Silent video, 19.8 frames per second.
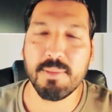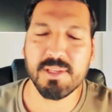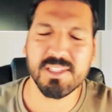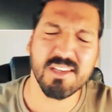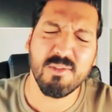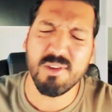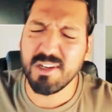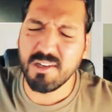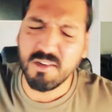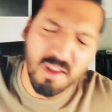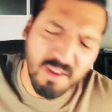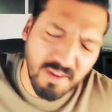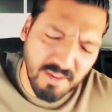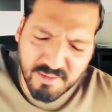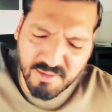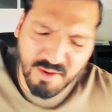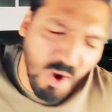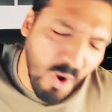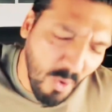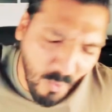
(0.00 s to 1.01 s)
He said, well,
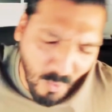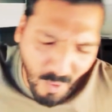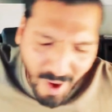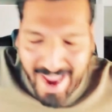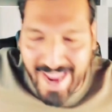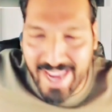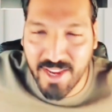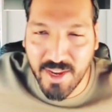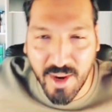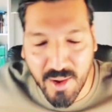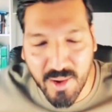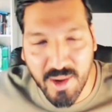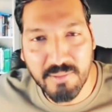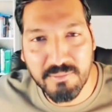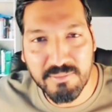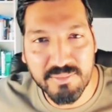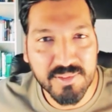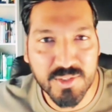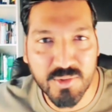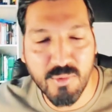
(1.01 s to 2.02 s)
go away. You
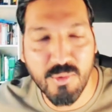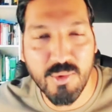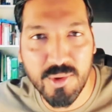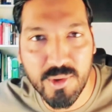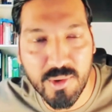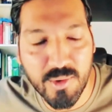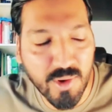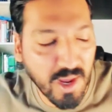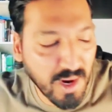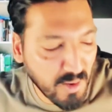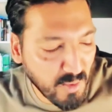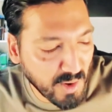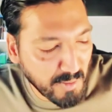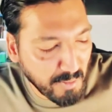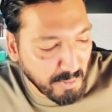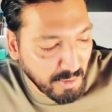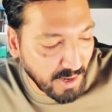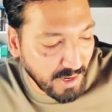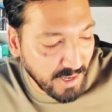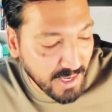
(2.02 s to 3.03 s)
know, screw you. I don't want to
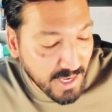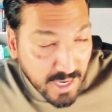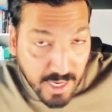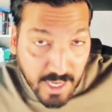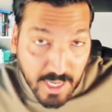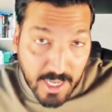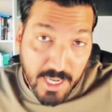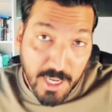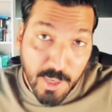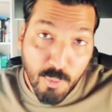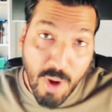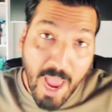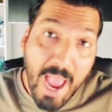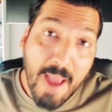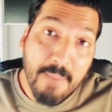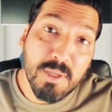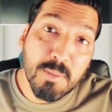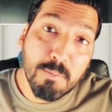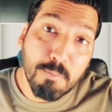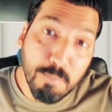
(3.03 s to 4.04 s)
pray. He
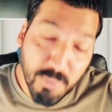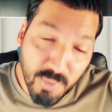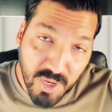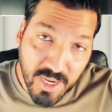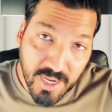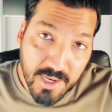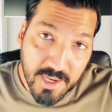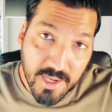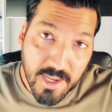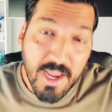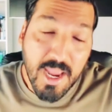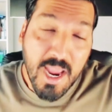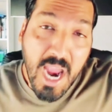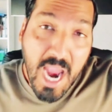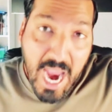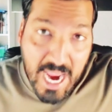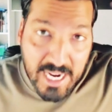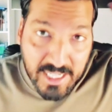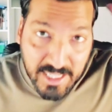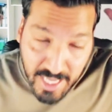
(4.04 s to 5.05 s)
grabbed a brick
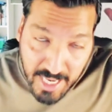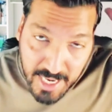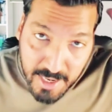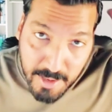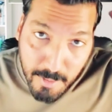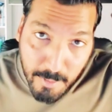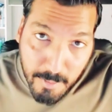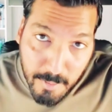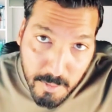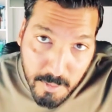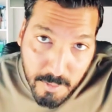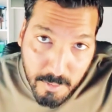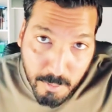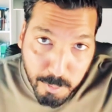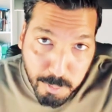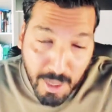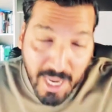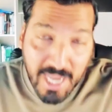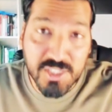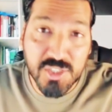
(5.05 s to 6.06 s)
and then
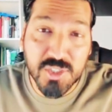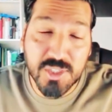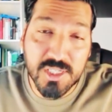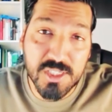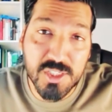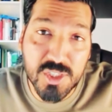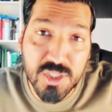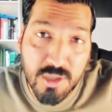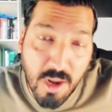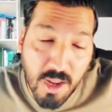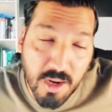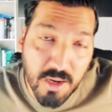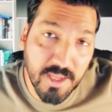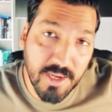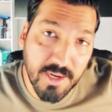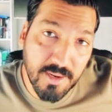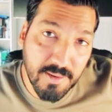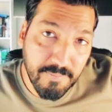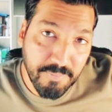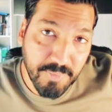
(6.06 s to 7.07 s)
bashed his skull
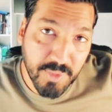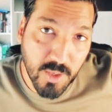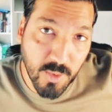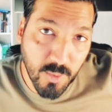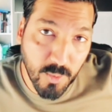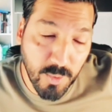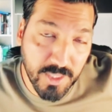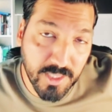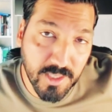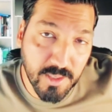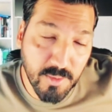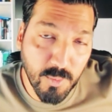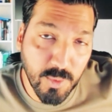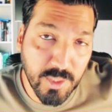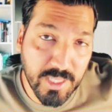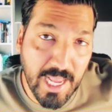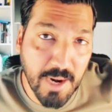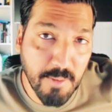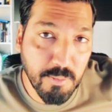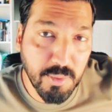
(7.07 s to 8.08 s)
in with
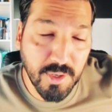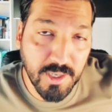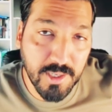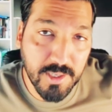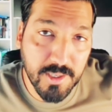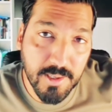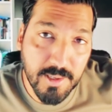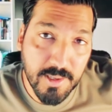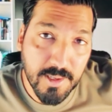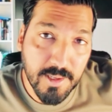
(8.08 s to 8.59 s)
that brick.